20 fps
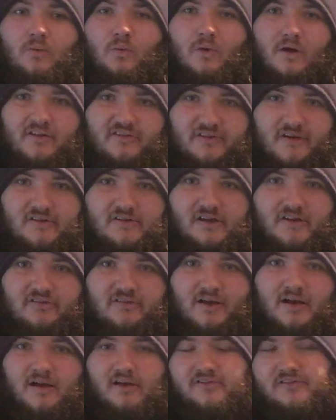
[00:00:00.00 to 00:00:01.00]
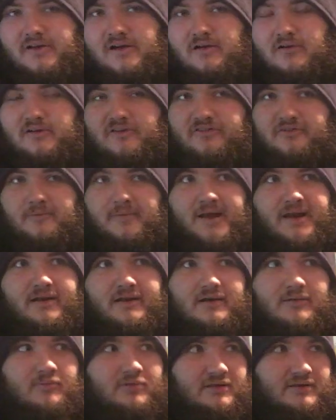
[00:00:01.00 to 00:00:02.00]
once AJ Styles, now at
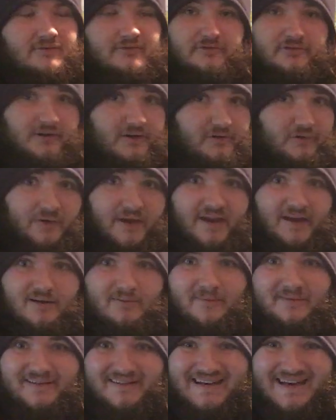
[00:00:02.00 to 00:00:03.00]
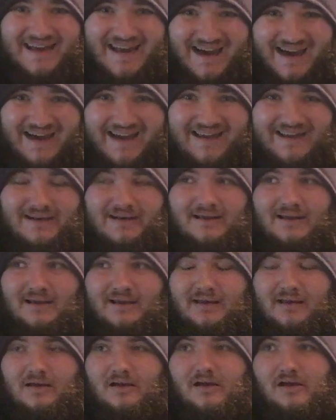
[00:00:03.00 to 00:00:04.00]
WrestleMania. I believe it was Wrestle Kingdom 9
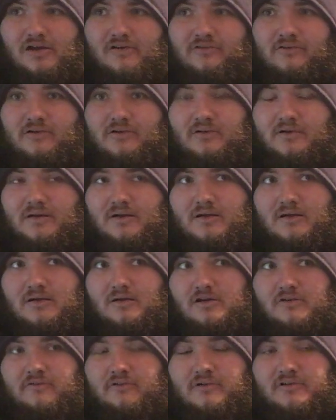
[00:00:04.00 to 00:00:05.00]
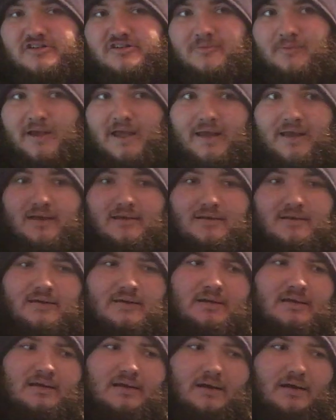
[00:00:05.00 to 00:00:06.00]
over in
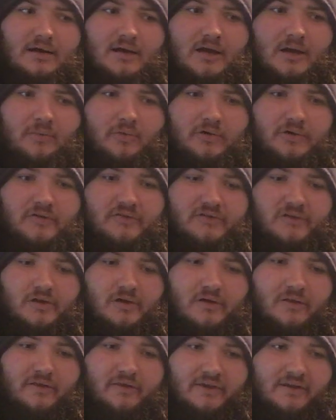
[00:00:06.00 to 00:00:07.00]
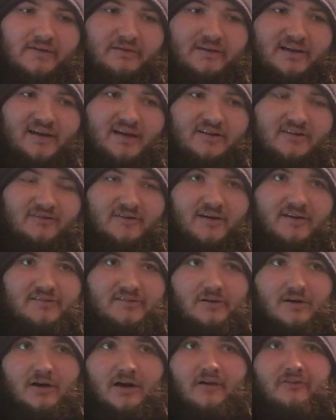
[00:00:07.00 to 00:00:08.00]
Japan a couple years ago that these guys
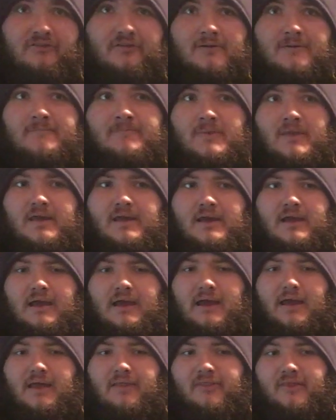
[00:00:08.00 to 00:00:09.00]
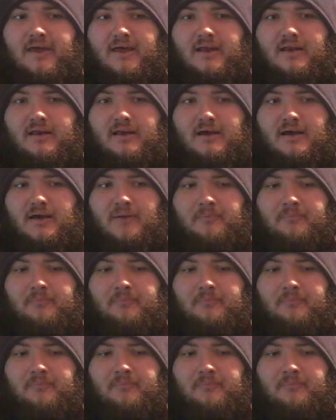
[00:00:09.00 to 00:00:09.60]
faced off. And then